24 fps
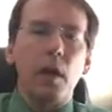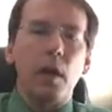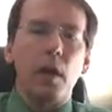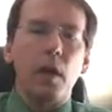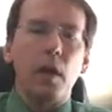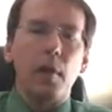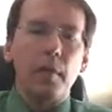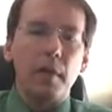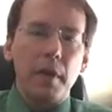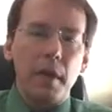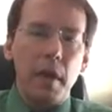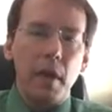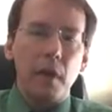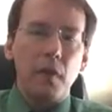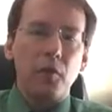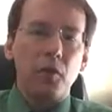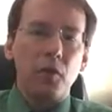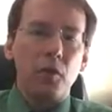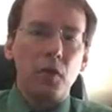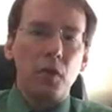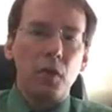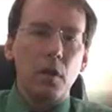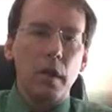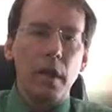
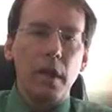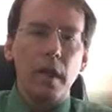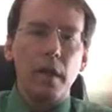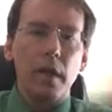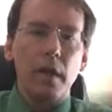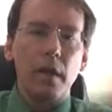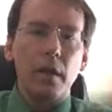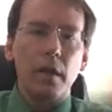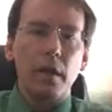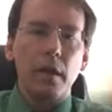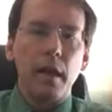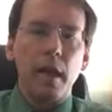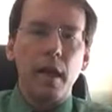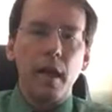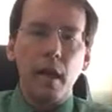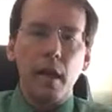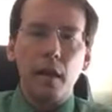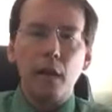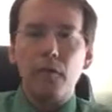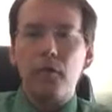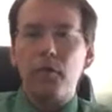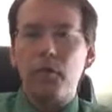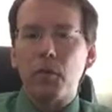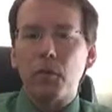behavioral, and
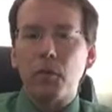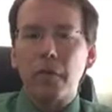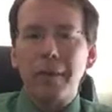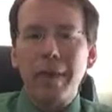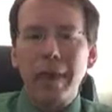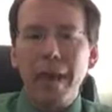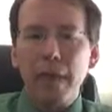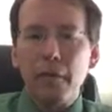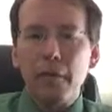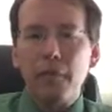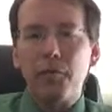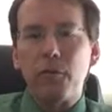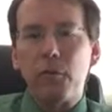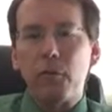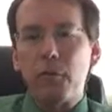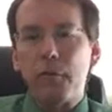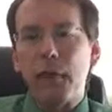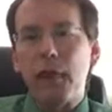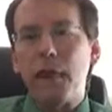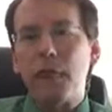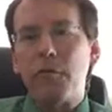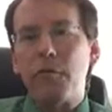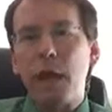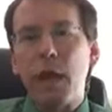L for life or
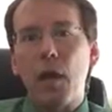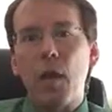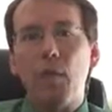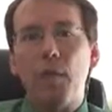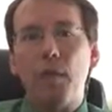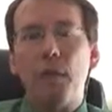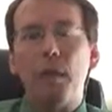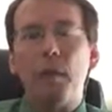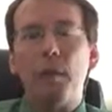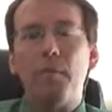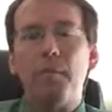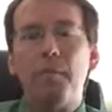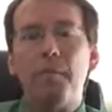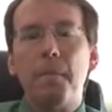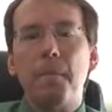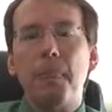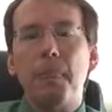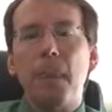life outcome.